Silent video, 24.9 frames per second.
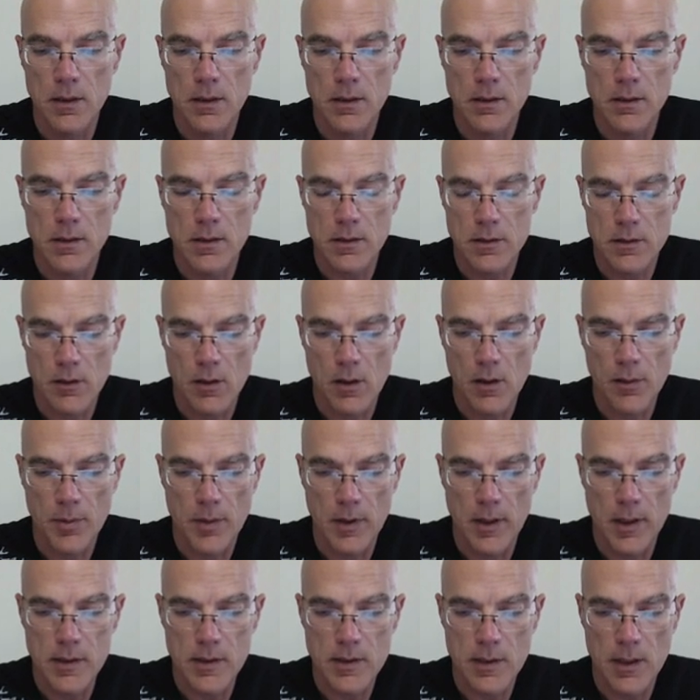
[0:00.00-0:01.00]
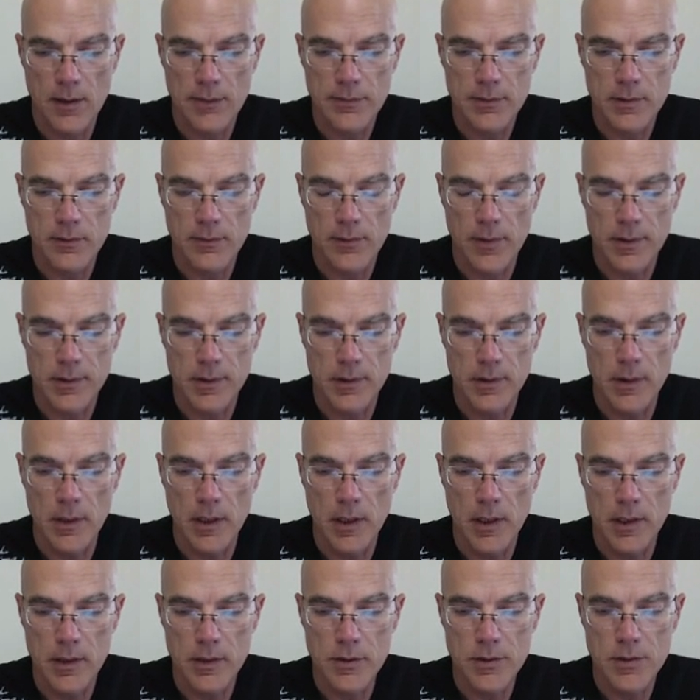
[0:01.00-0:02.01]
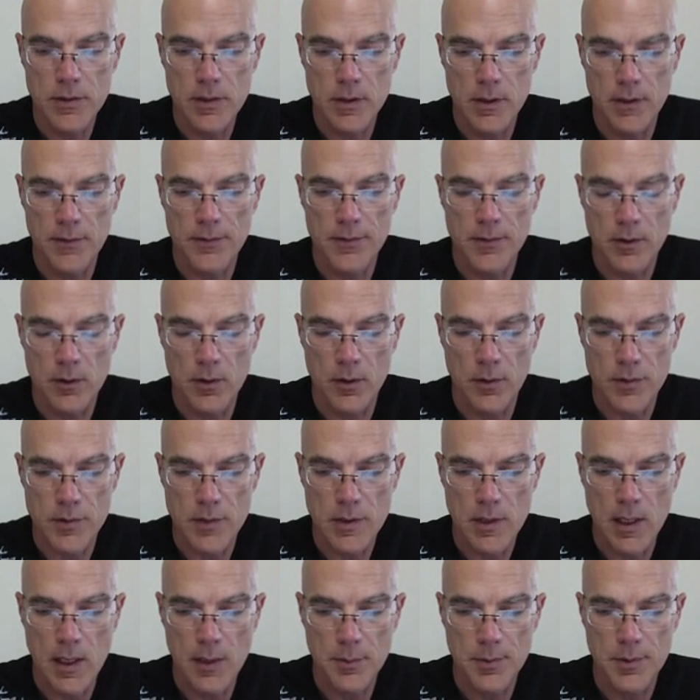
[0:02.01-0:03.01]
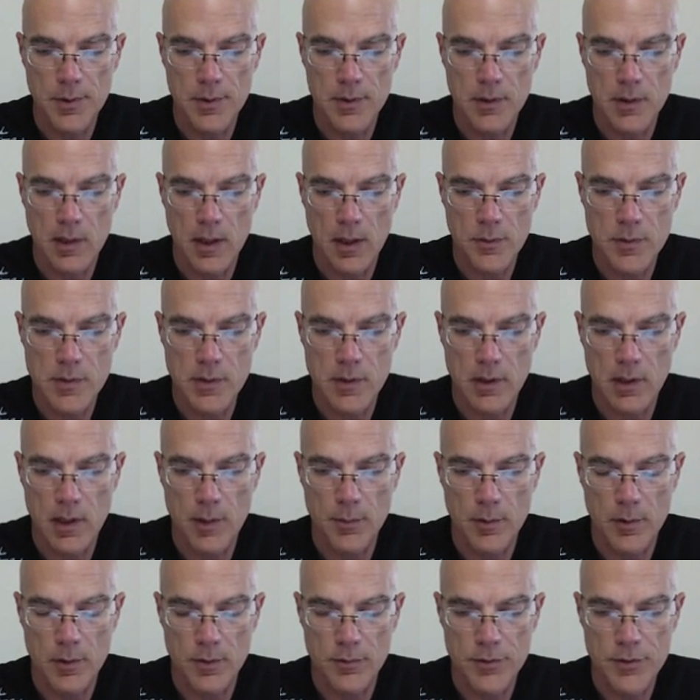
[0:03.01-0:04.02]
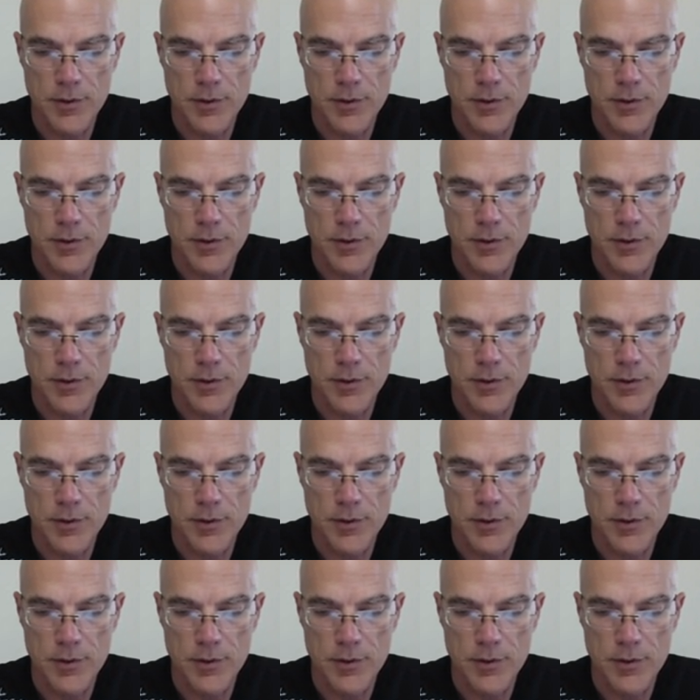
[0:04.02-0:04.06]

the stock price after twenty days, if it goes up, times the number of